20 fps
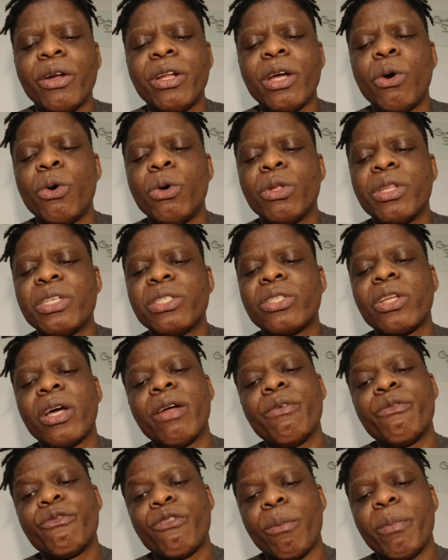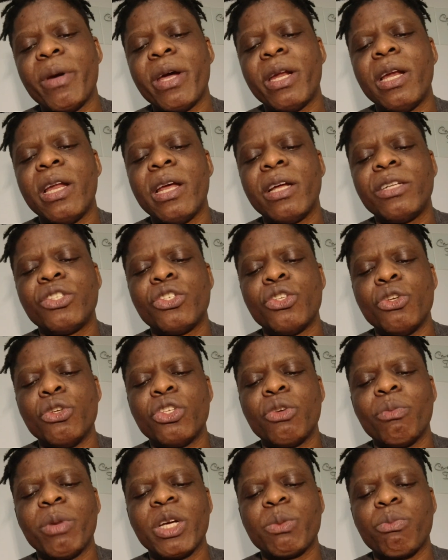how the whole thing started from Headless
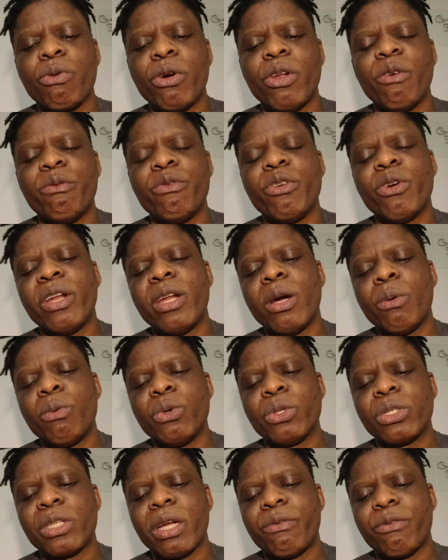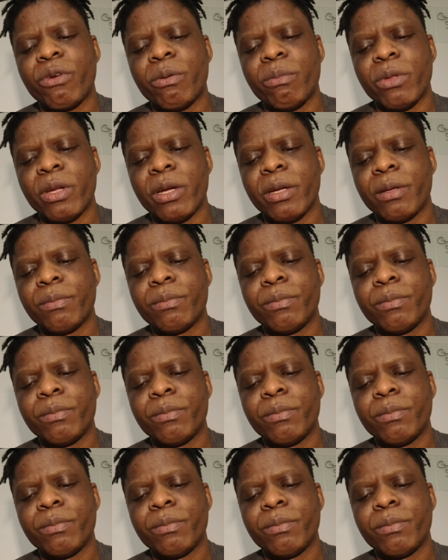YouTuber's point of view, and then we'll start from there.